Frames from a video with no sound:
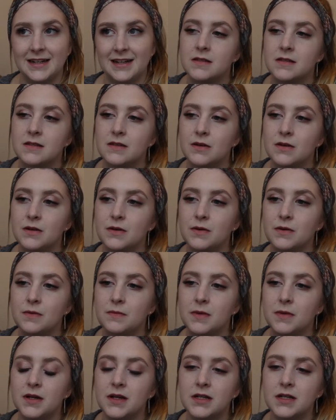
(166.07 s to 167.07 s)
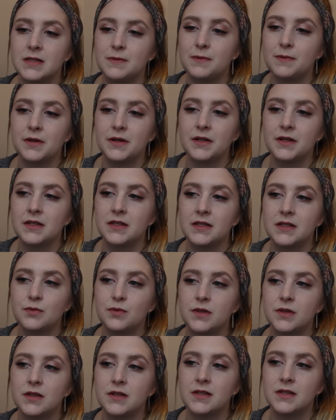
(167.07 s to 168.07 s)
So my experience
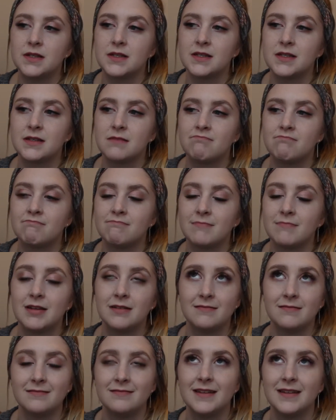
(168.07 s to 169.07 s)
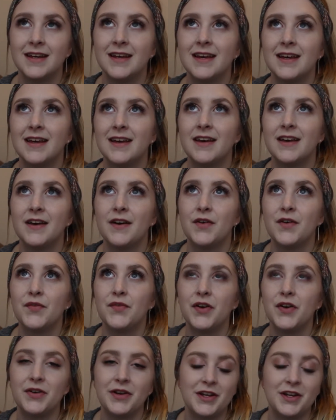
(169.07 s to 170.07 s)
was
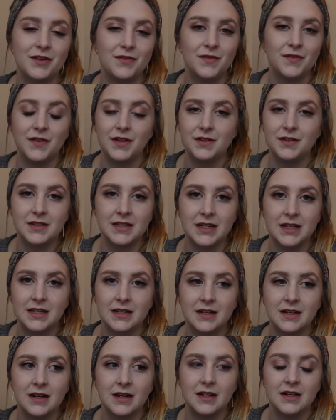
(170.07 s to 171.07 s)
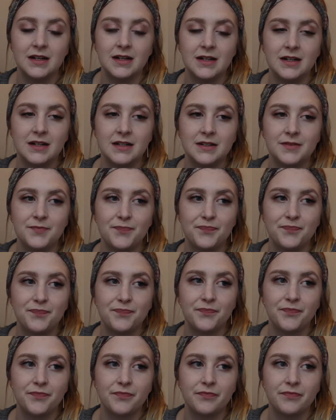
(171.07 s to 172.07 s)
very confusing.
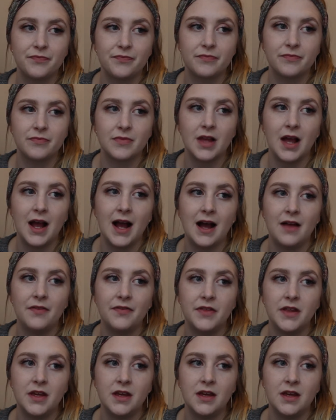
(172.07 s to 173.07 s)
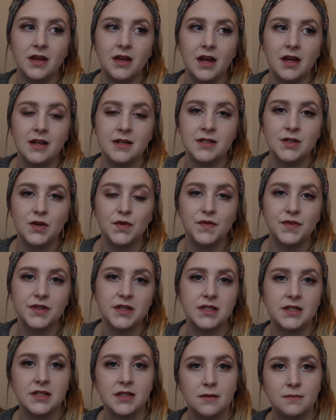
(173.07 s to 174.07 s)
At the end of
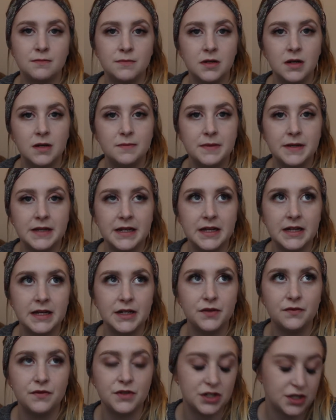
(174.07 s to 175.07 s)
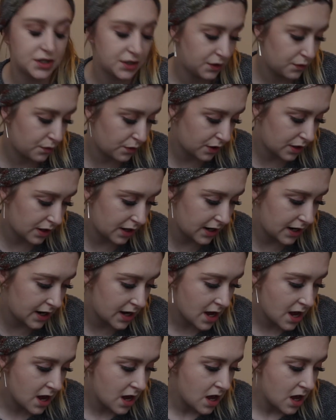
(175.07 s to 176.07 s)
December, beginning of January,
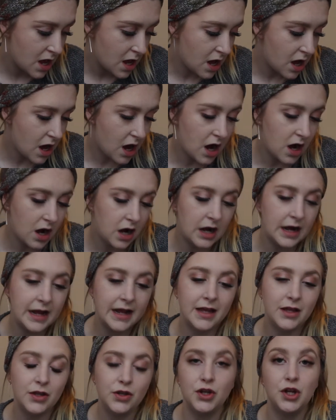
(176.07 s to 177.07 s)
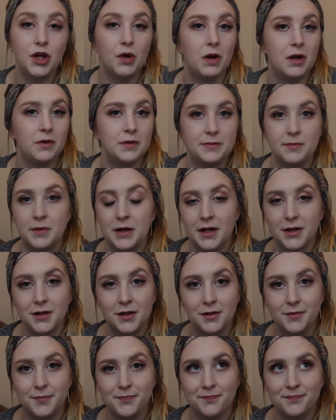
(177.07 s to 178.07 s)
I knew I was
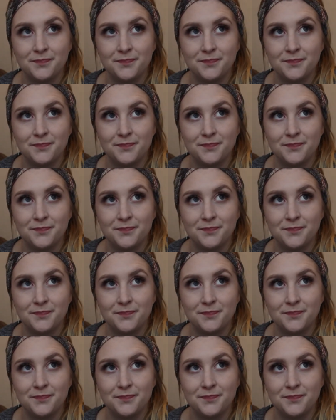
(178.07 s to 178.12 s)
pregnant.